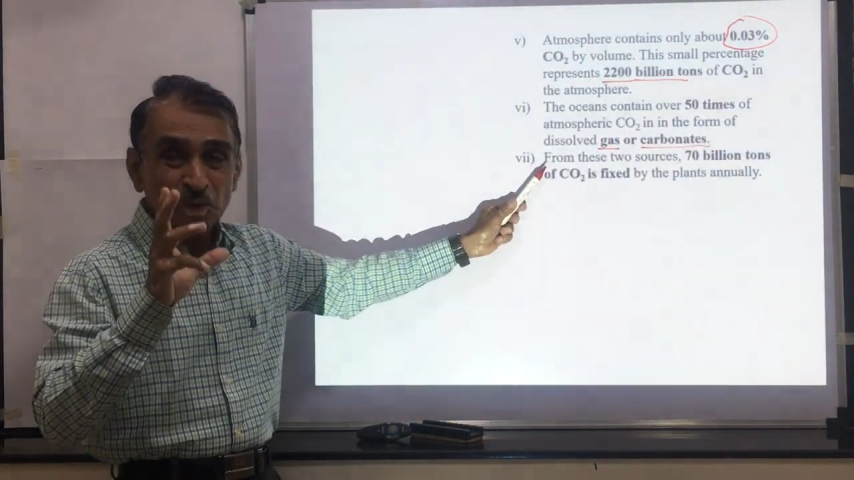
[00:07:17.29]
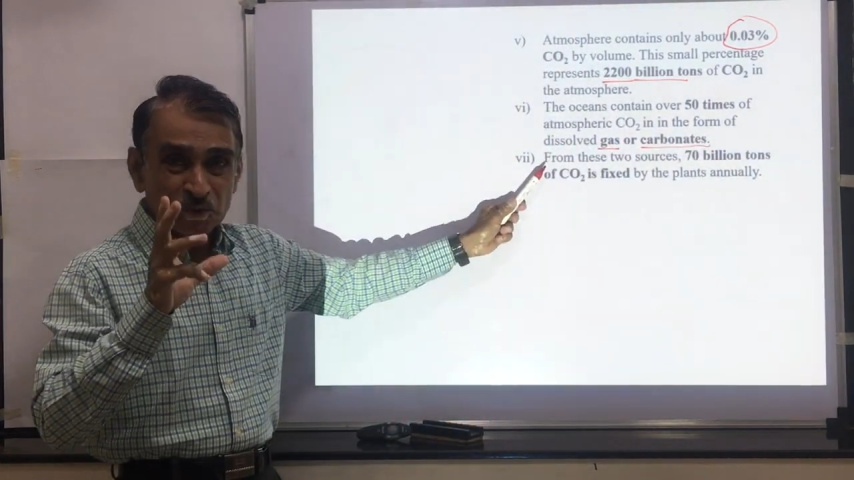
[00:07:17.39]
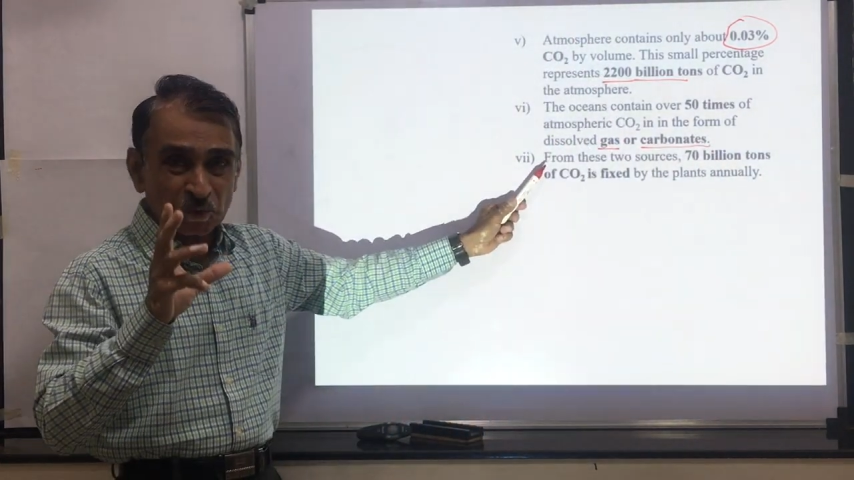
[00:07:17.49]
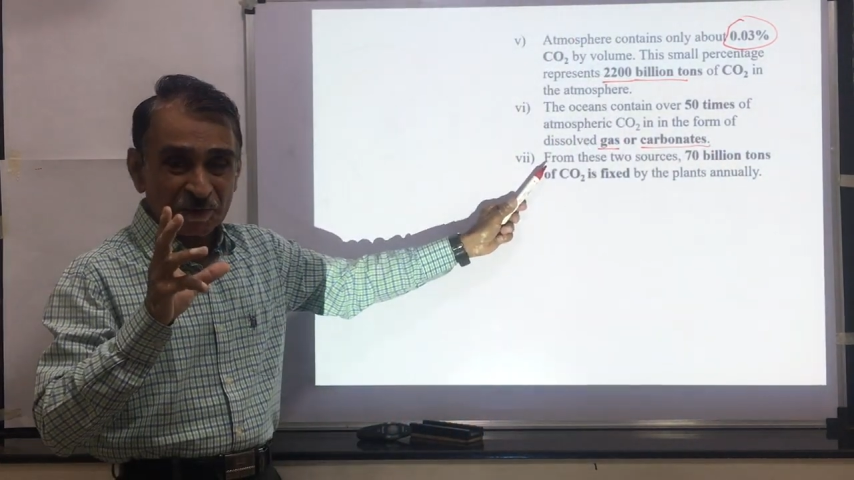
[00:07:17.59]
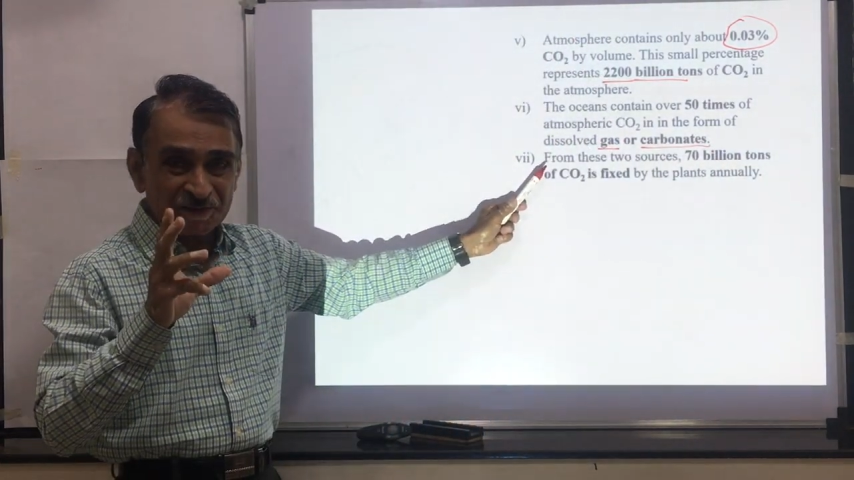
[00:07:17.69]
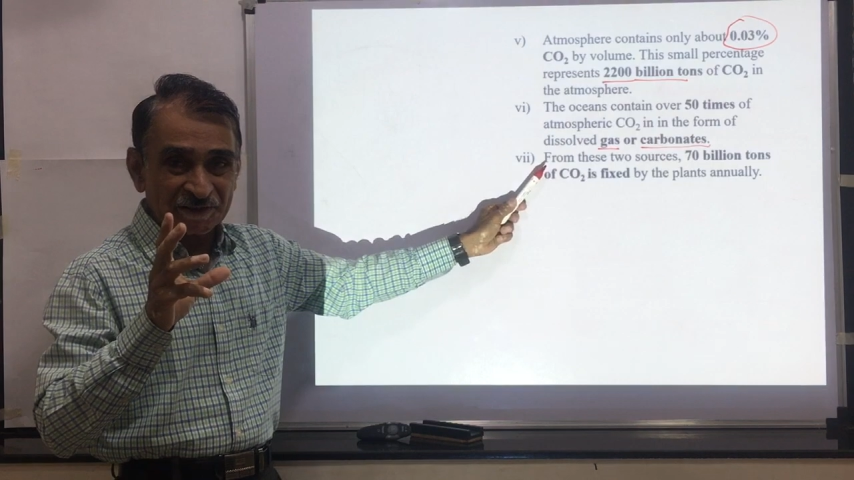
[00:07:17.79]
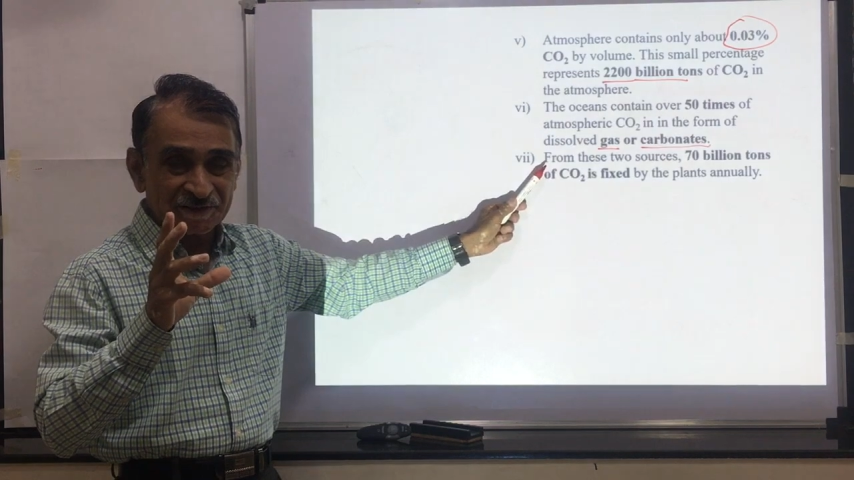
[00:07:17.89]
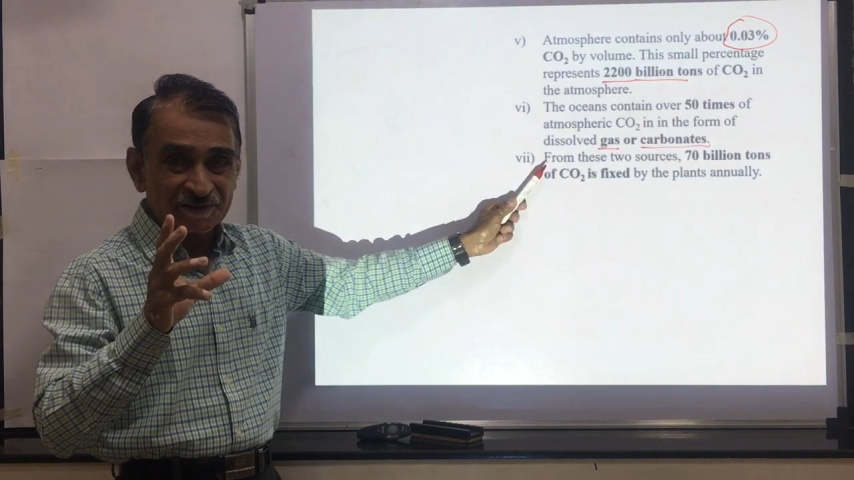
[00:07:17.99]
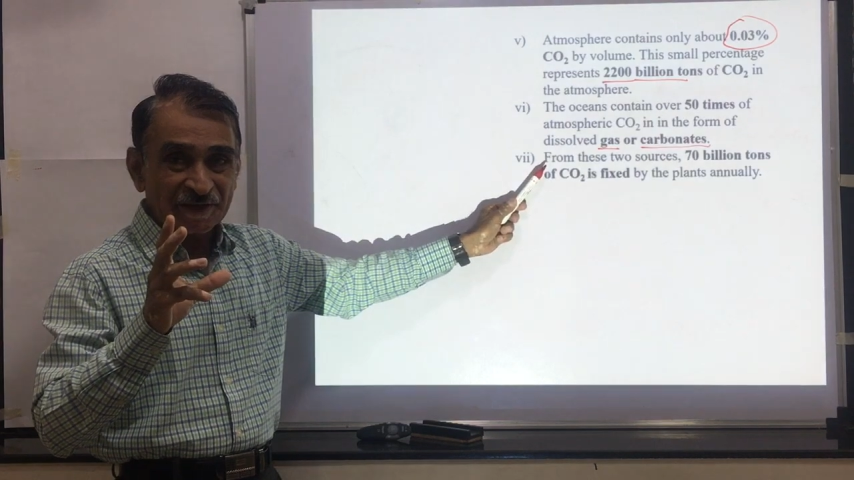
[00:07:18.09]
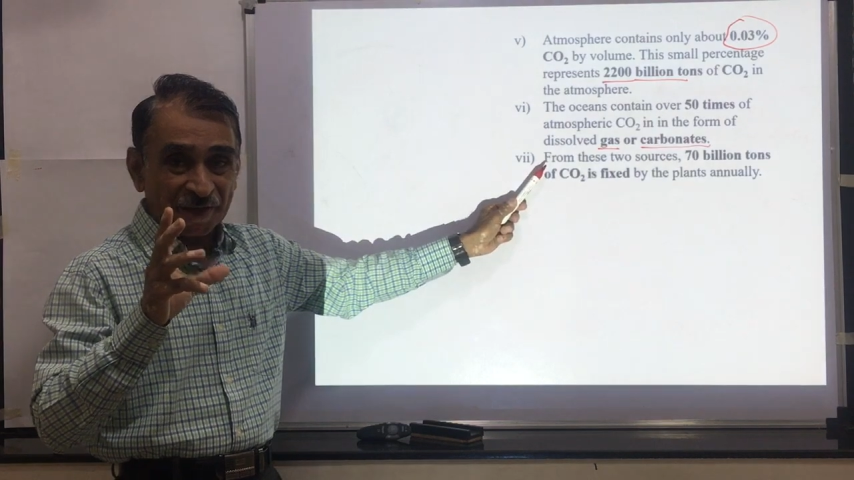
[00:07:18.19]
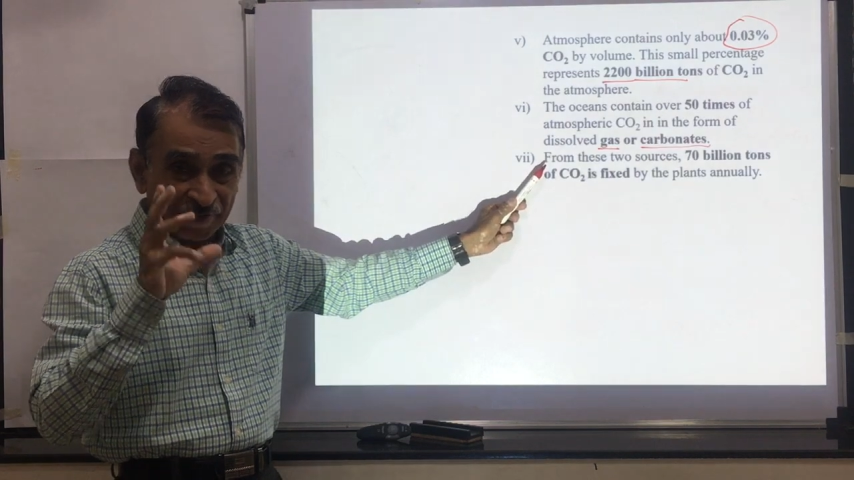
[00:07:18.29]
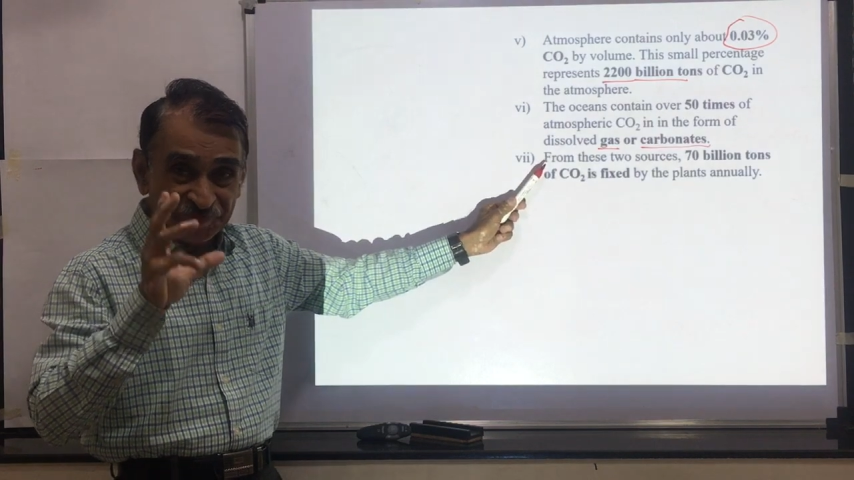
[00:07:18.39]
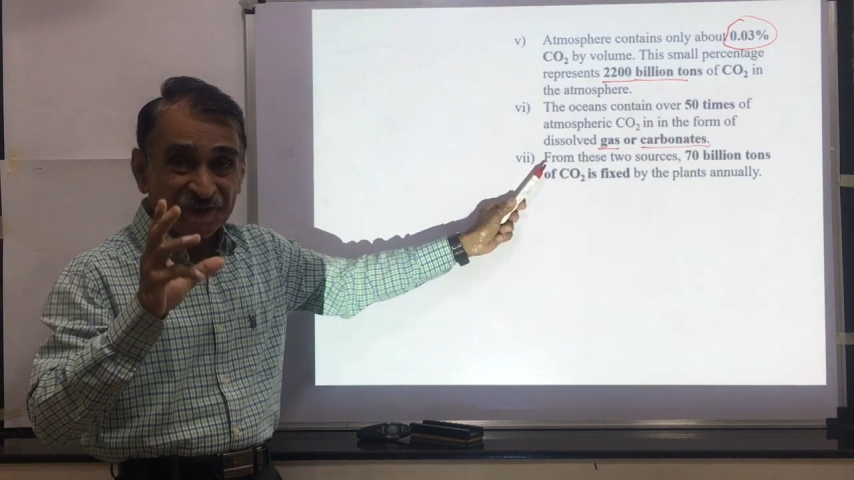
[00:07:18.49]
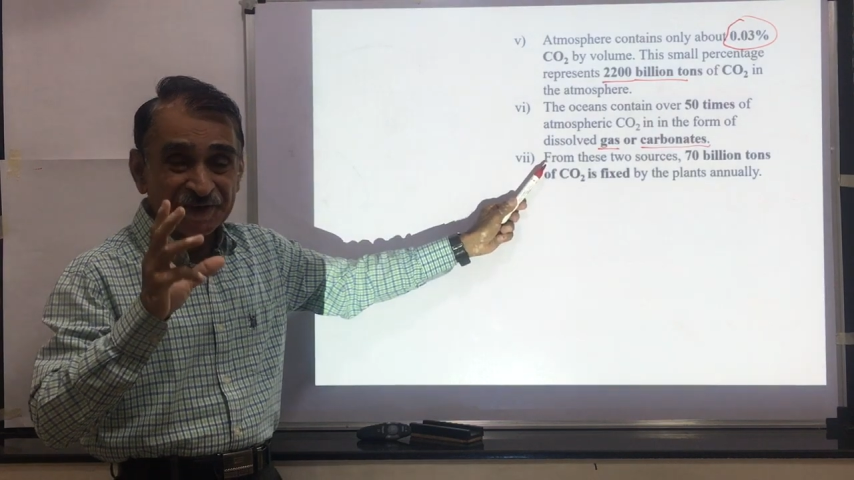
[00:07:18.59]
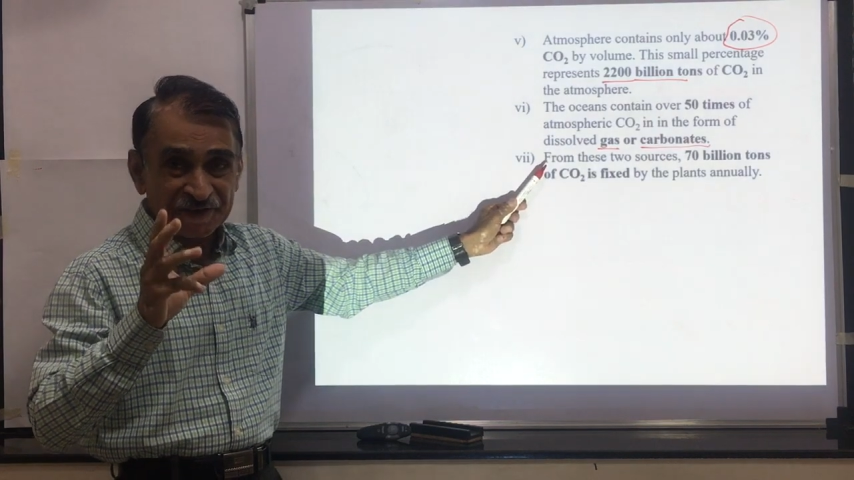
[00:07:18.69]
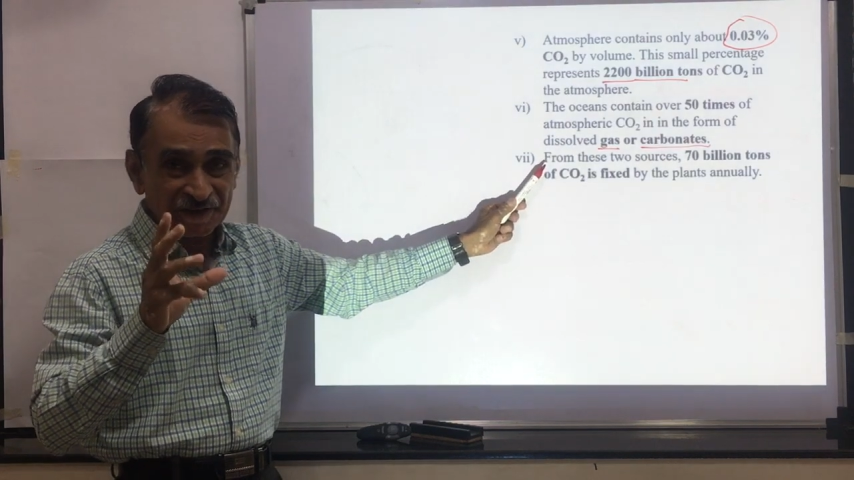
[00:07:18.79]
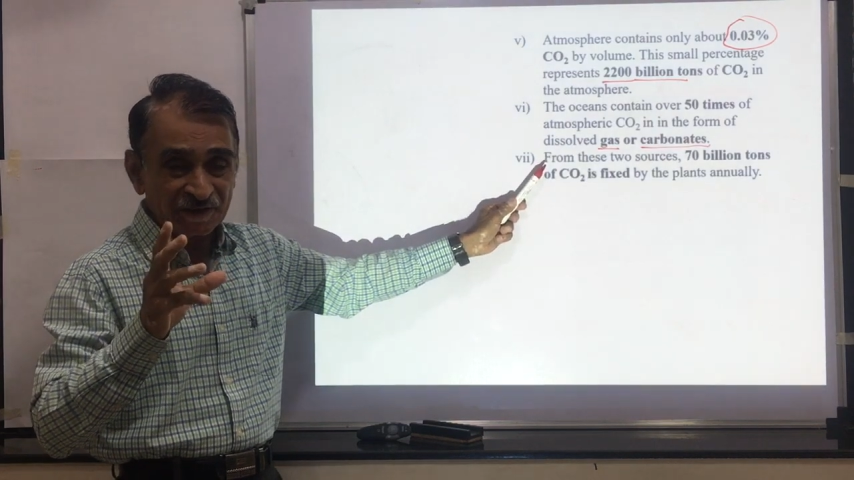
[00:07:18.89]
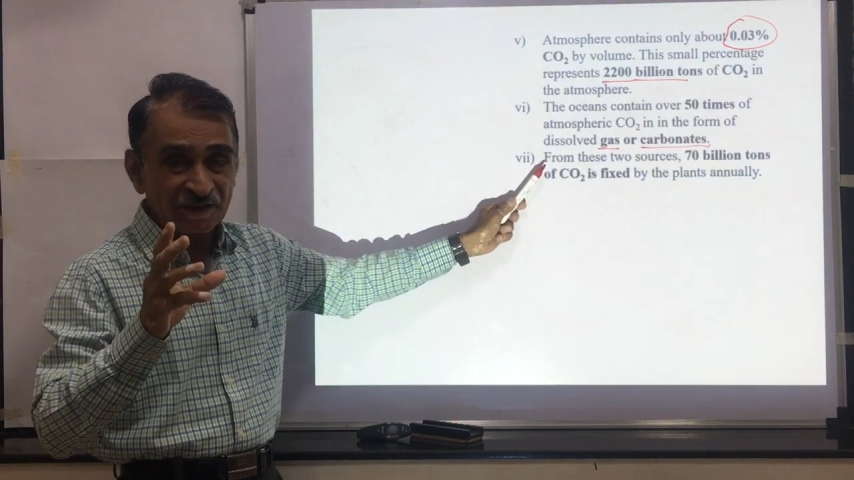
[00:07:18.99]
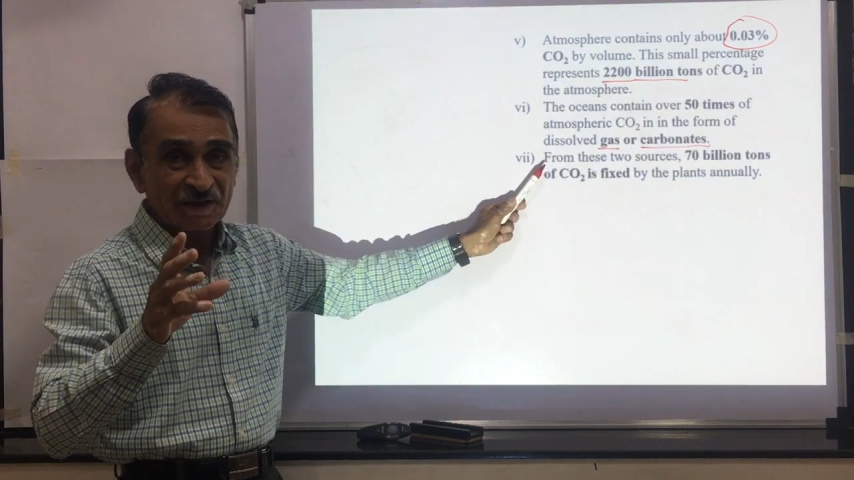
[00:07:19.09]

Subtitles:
sources, every year,